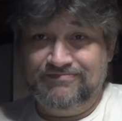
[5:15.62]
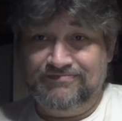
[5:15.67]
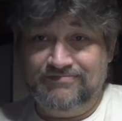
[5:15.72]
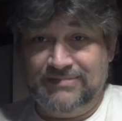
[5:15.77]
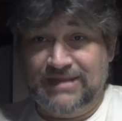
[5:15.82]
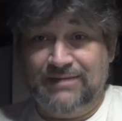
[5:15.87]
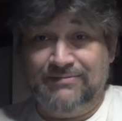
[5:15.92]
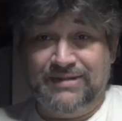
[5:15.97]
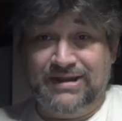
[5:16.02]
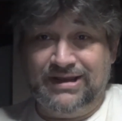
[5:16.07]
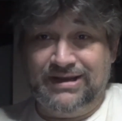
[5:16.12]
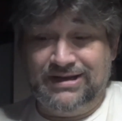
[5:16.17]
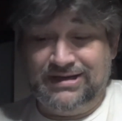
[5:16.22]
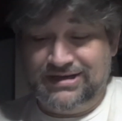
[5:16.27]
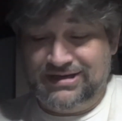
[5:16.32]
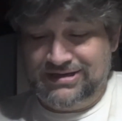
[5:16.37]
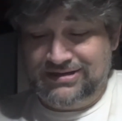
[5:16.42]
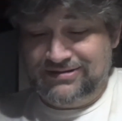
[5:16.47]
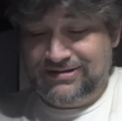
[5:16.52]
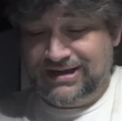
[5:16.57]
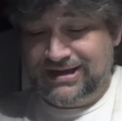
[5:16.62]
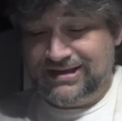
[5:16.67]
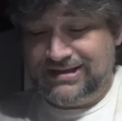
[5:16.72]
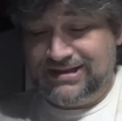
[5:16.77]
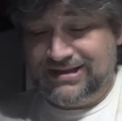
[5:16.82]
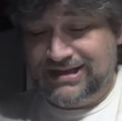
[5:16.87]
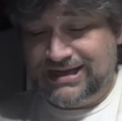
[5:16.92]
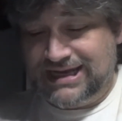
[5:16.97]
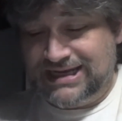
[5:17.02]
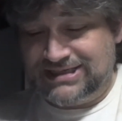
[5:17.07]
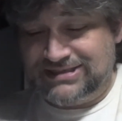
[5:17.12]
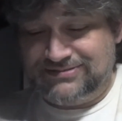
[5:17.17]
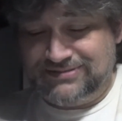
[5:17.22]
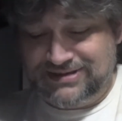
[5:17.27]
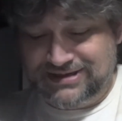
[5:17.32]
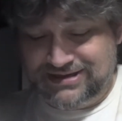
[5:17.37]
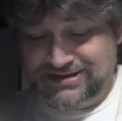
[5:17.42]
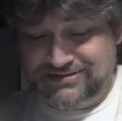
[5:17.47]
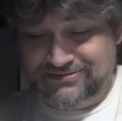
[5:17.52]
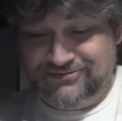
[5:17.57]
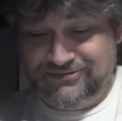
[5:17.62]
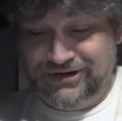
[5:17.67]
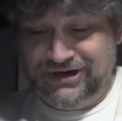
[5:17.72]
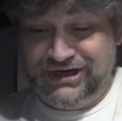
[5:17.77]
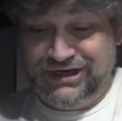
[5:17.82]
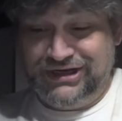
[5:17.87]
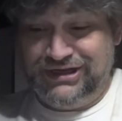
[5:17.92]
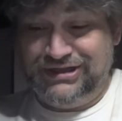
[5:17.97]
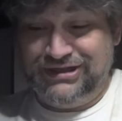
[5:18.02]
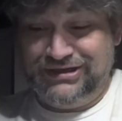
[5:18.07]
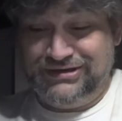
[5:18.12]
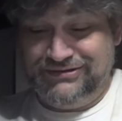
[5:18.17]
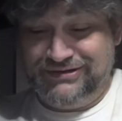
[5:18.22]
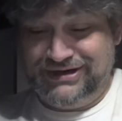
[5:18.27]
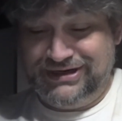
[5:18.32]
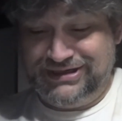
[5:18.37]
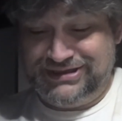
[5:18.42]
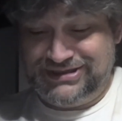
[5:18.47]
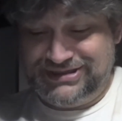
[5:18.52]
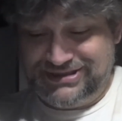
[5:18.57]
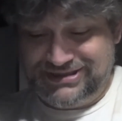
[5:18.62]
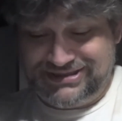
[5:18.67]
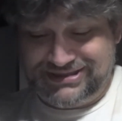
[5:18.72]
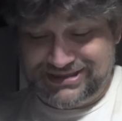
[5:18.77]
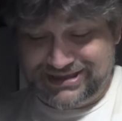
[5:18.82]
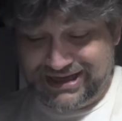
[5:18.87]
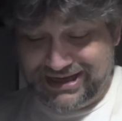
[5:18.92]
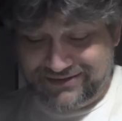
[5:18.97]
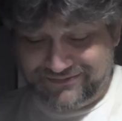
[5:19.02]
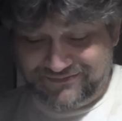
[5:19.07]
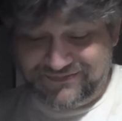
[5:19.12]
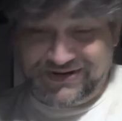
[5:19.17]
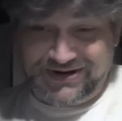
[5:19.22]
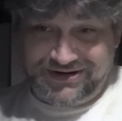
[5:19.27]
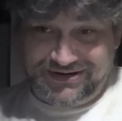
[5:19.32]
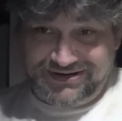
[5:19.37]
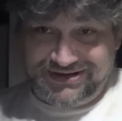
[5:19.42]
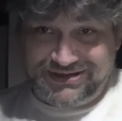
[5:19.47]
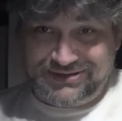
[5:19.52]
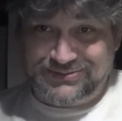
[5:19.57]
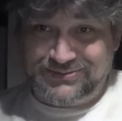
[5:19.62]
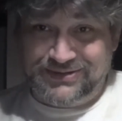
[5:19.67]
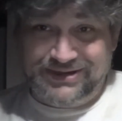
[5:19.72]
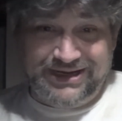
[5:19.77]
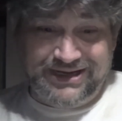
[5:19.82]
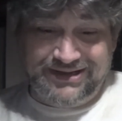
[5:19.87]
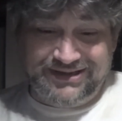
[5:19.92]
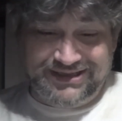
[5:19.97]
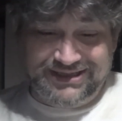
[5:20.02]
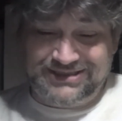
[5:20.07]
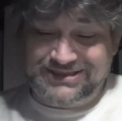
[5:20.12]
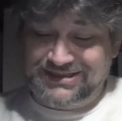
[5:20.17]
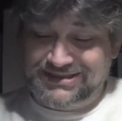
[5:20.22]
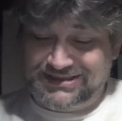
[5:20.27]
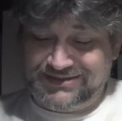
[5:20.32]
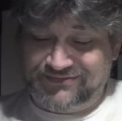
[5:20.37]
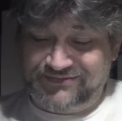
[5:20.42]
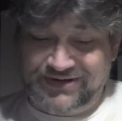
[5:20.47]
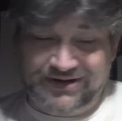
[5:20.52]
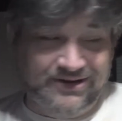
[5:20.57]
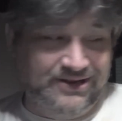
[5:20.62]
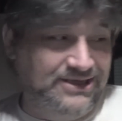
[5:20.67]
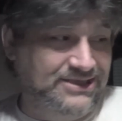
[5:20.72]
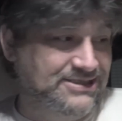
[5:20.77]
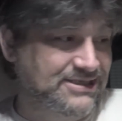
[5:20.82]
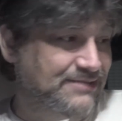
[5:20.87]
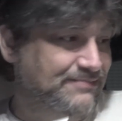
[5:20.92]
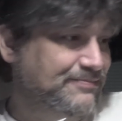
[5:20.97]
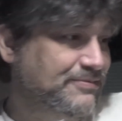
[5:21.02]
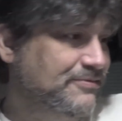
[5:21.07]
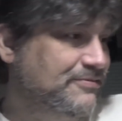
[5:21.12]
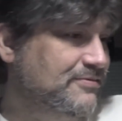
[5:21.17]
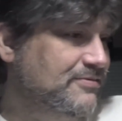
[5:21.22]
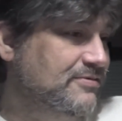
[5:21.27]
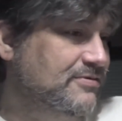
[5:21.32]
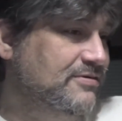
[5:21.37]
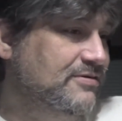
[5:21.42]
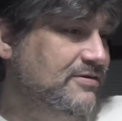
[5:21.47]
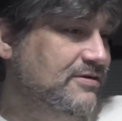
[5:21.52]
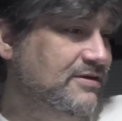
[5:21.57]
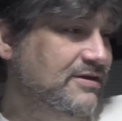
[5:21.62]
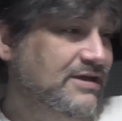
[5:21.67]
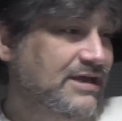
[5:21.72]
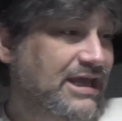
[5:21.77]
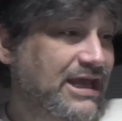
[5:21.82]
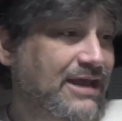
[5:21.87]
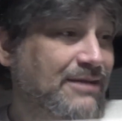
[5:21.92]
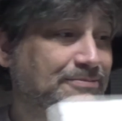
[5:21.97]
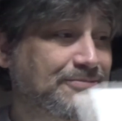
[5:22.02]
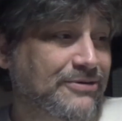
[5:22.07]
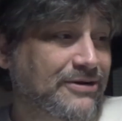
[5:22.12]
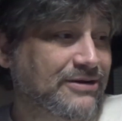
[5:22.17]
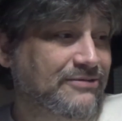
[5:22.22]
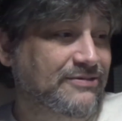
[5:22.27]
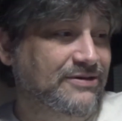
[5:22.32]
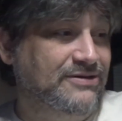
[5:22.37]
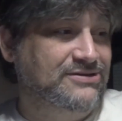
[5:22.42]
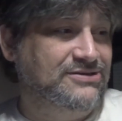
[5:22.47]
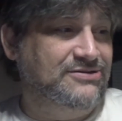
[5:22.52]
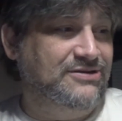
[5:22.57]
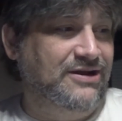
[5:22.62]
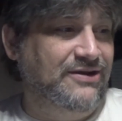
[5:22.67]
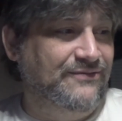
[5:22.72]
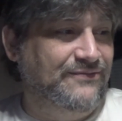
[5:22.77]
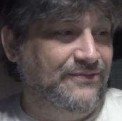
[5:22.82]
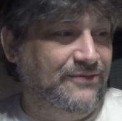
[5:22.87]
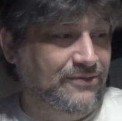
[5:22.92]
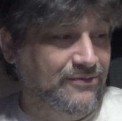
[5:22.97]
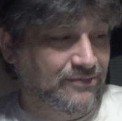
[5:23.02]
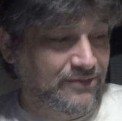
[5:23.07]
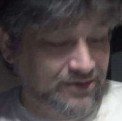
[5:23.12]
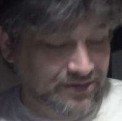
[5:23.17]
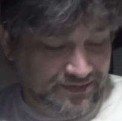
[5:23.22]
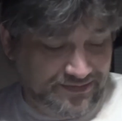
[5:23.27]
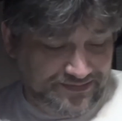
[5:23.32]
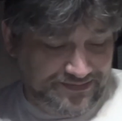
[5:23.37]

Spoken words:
I'm not going to do like the last one and read the directions. I'll figure this one out. This is fairly simple and pretty well straightforward.